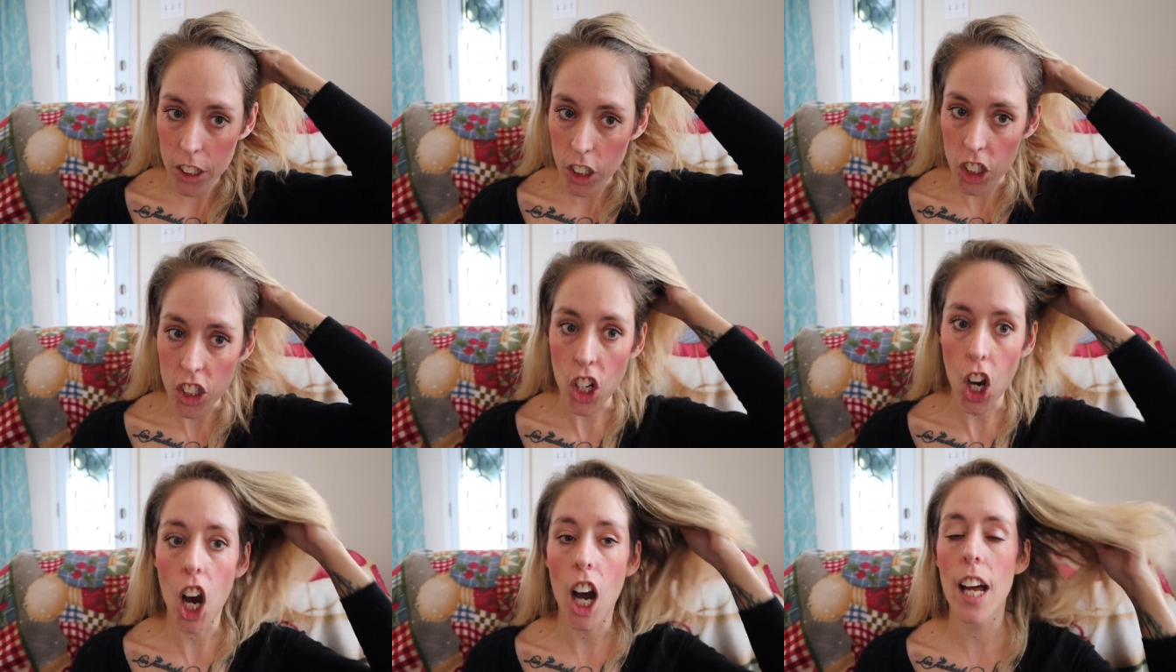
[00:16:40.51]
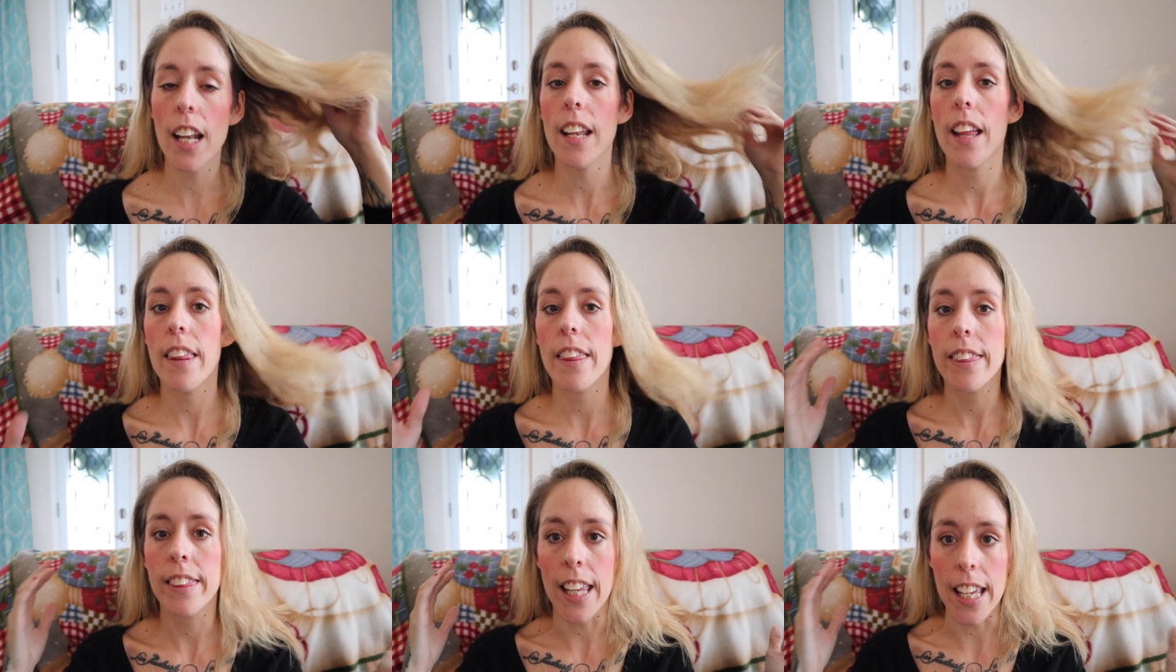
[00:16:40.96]
To not
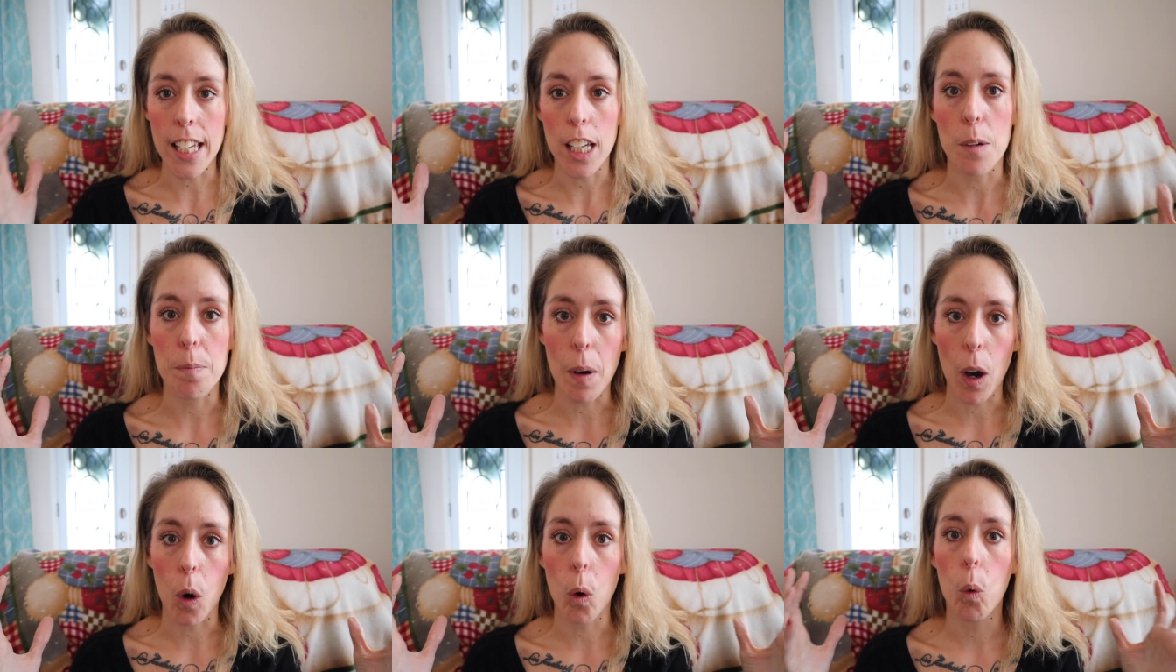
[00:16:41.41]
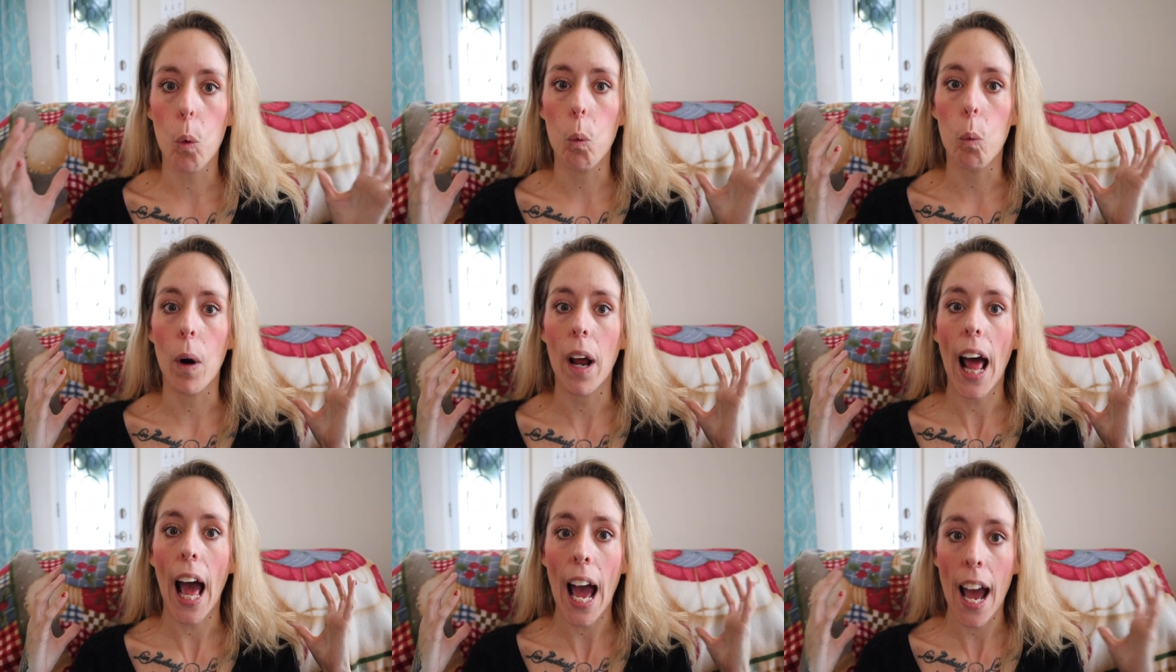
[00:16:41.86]
think about
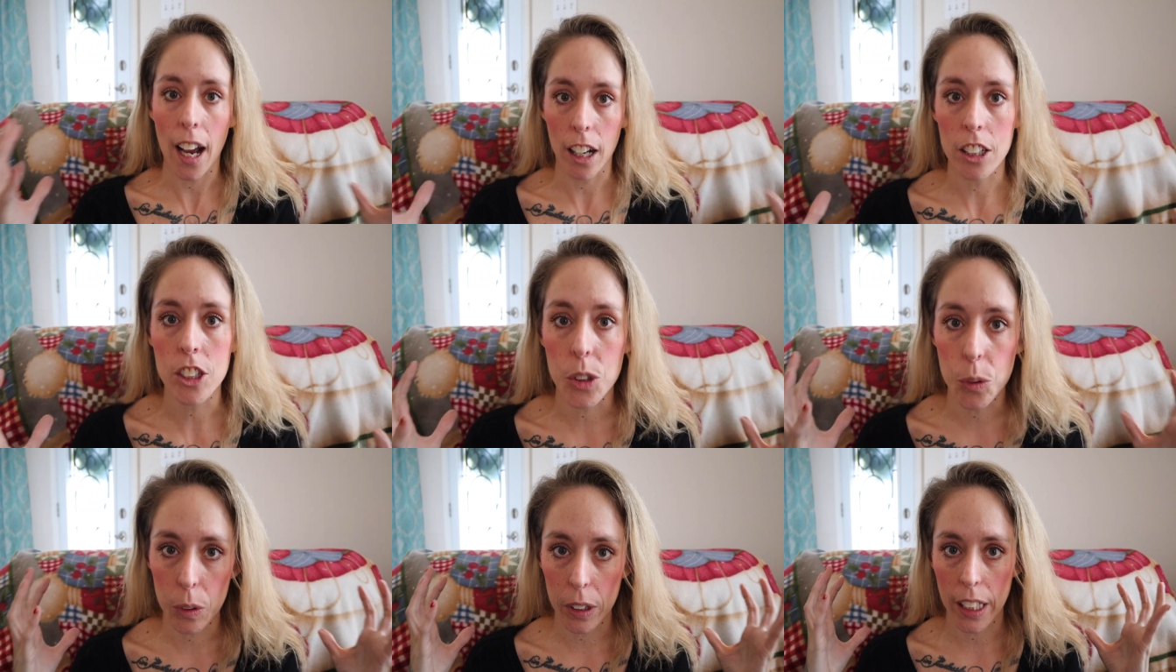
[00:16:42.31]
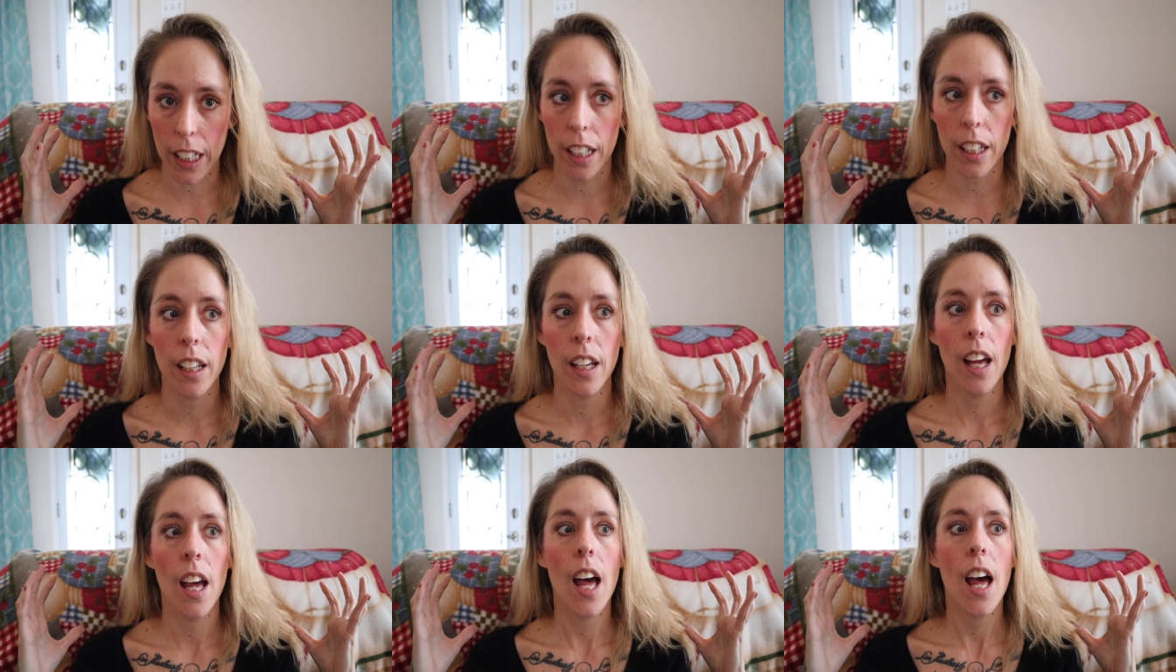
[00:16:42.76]
what
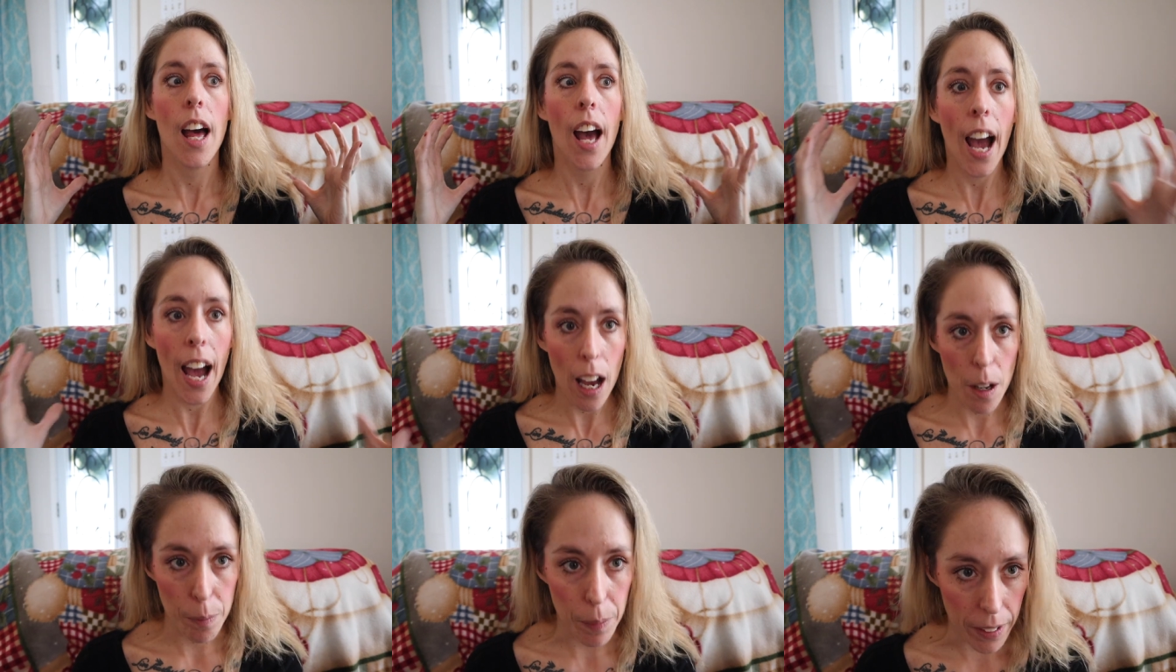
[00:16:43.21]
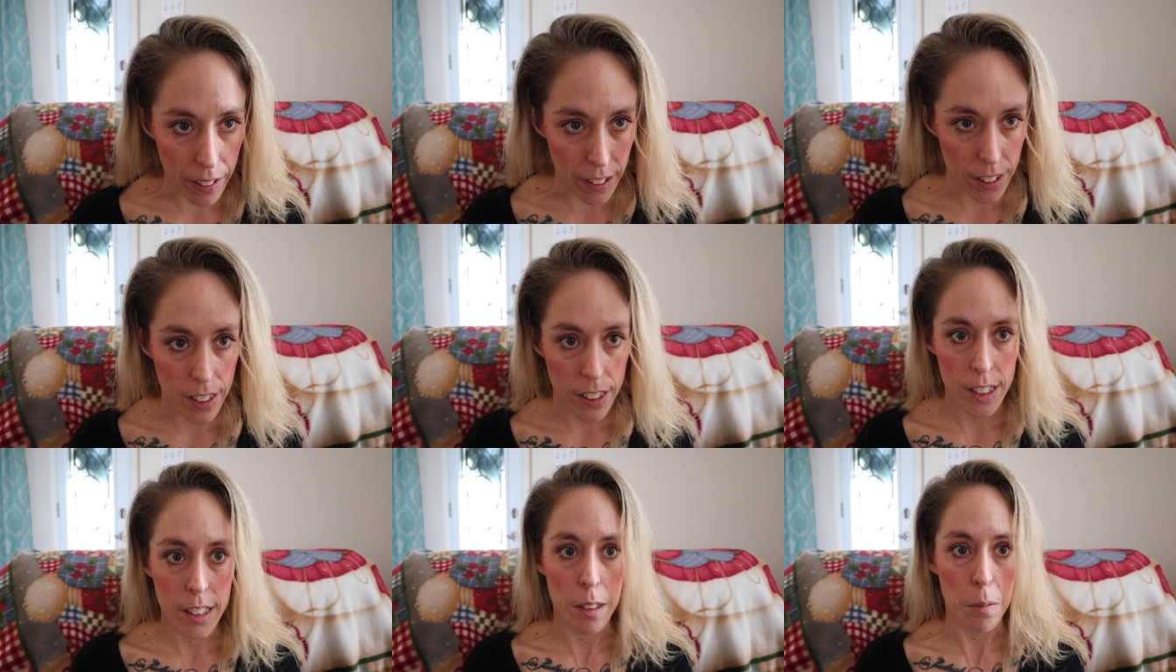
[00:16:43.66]
actually
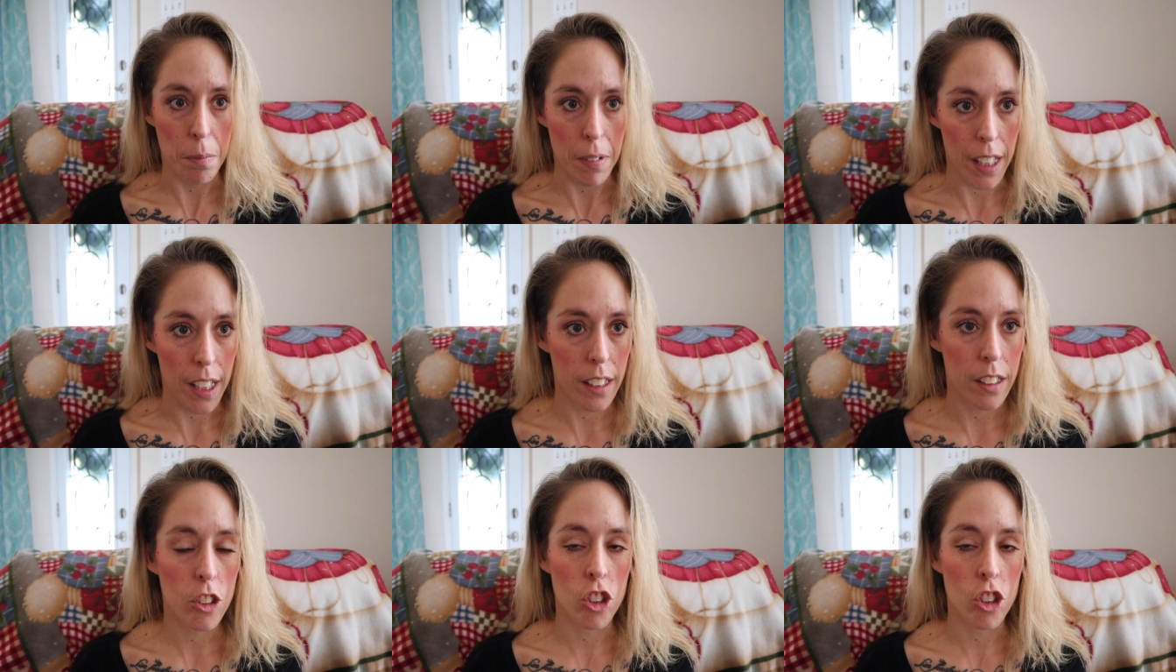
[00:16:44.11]
happened to me,